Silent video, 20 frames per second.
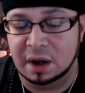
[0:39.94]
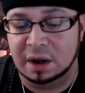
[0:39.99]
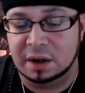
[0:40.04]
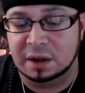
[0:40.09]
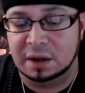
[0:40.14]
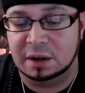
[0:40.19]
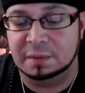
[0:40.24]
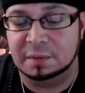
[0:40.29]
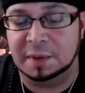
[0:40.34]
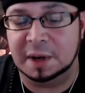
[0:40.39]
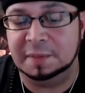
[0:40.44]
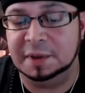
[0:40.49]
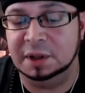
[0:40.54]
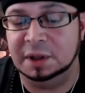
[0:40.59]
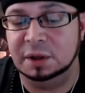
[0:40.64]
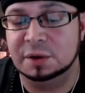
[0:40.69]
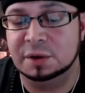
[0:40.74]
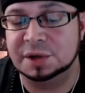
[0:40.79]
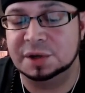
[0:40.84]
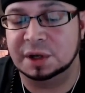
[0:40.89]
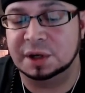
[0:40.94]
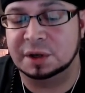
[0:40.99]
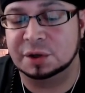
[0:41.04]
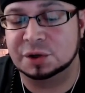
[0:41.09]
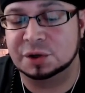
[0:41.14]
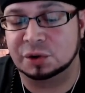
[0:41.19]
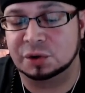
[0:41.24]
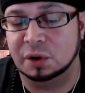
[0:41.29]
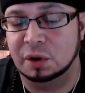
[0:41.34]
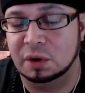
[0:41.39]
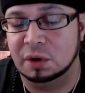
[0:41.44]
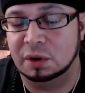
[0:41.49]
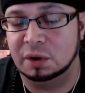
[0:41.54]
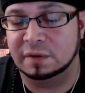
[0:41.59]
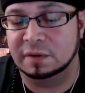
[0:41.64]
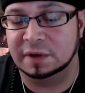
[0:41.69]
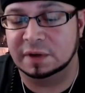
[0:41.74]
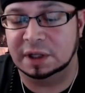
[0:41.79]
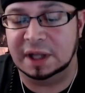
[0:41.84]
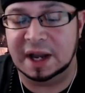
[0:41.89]
You might be losing control
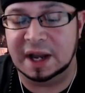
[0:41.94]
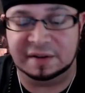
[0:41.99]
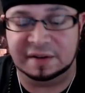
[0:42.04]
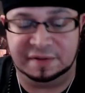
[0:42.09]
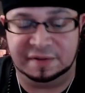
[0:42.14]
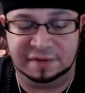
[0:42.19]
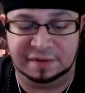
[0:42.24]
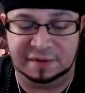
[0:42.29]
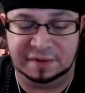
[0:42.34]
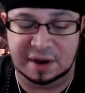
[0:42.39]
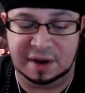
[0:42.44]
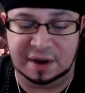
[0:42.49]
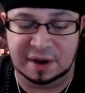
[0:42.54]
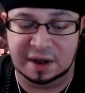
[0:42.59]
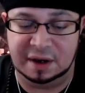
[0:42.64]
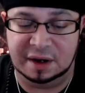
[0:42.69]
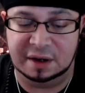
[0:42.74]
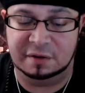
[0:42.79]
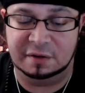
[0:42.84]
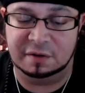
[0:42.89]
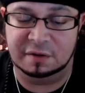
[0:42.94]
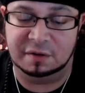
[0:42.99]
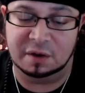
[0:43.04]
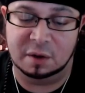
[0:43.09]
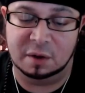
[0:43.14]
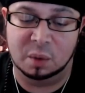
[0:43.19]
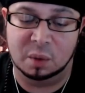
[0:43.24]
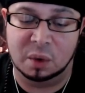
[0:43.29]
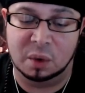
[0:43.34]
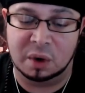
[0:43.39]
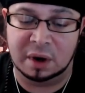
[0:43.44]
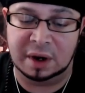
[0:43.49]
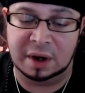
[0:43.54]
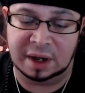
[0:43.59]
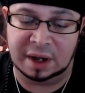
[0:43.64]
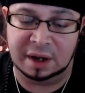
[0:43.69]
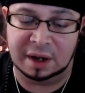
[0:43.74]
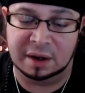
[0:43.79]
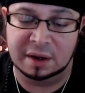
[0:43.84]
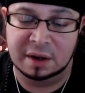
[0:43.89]
over life, and it's a
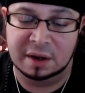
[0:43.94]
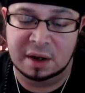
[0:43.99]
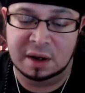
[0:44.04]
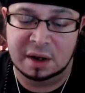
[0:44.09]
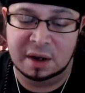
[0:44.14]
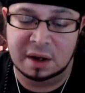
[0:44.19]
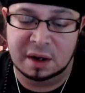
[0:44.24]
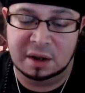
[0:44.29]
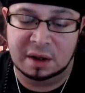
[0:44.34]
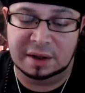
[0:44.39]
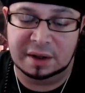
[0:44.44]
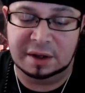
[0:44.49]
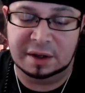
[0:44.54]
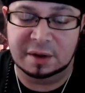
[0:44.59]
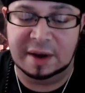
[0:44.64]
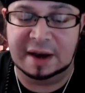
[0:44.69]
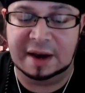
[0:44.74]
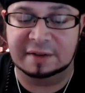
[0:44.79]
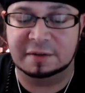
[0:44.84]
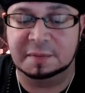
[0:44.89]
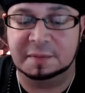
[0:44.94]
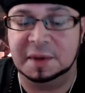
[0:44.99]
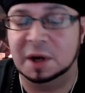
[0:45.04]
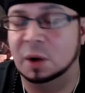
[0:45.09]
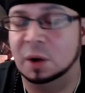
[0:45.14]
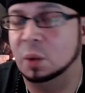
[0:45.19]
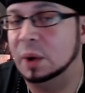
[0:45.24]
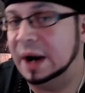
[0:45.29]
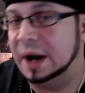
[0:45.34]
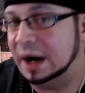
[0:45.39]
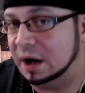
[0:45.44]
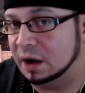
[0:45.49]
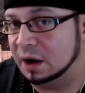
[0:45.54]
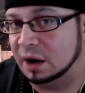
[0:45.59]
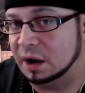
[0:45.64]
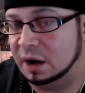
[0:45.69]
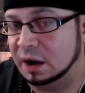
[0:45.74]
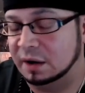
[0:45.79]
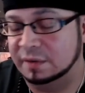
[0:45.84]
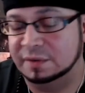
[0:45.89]
warning that you have to be
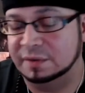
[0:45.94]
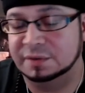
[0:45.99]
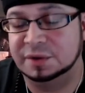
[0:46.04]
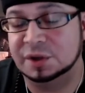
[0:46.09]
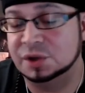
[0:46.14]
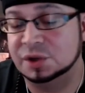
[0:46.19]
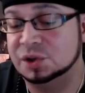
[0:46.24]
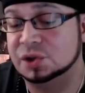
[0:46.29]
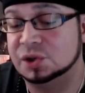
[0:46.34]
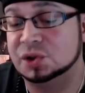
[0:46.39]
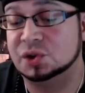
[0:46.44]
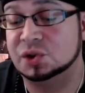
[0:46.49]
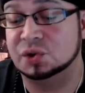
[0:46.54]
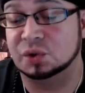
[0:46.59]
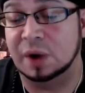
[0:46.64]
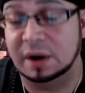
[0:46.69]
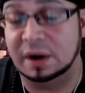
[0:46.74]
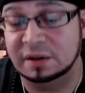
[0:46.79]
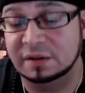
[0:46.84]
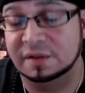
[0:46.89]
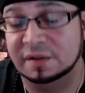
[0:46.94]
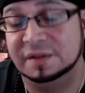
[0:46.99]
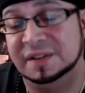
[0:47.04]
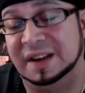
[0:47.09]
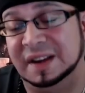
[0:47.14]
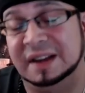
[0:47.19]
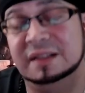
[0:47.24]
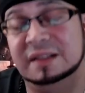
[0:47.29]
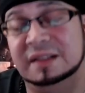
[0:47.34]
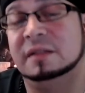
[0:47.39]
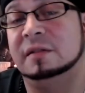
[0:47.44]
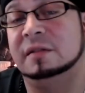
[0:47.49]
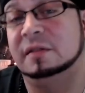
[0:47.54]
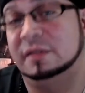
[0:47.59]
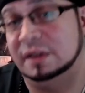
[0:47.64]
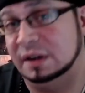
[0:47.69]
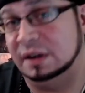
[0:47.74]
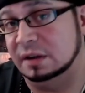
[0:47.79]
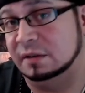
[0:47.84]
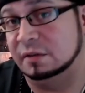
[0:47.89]
aware of destructive
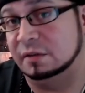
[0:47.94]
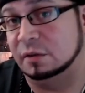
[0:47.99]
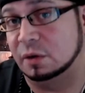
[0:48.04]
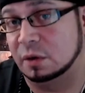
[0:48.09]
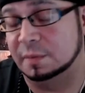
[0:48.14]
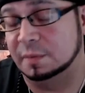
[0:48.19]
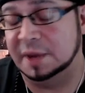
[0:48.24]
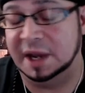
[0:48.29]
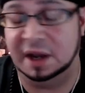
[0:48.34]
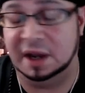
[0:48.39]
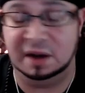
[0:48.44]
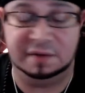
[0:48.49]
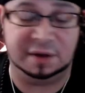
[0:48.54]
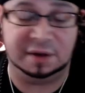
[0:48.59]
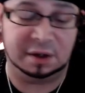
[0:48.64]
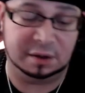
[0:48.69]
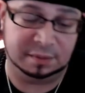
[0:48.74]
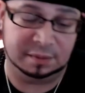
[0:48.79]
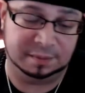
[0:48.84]
tendencies or behavior.